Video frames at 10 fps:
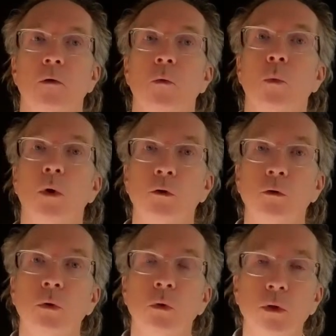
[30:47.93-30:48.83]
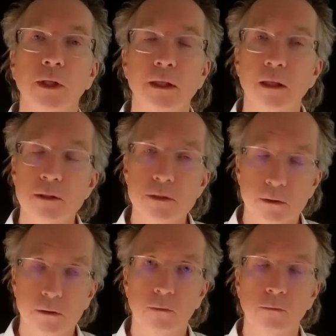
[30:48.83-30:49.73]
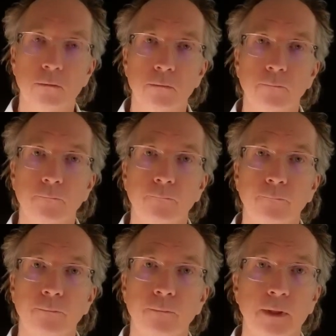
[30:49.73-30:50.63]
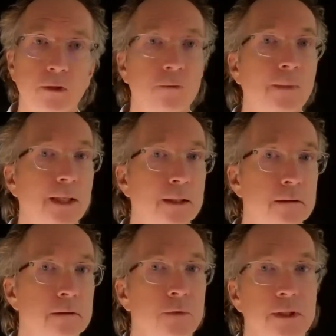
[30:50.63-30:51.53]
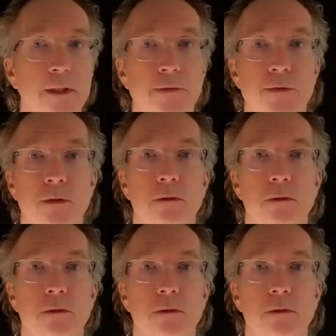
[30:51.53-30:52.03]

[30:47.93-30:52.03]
What are you holding on to that you might release?